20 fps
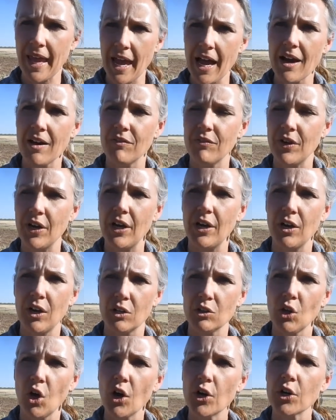have a,
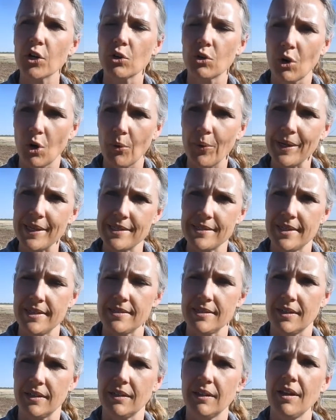a longer growing
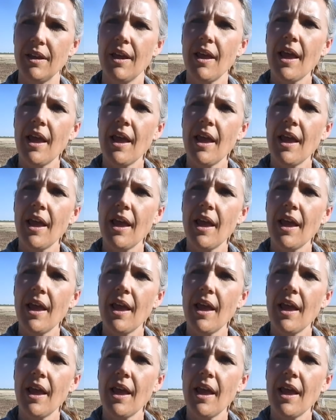season.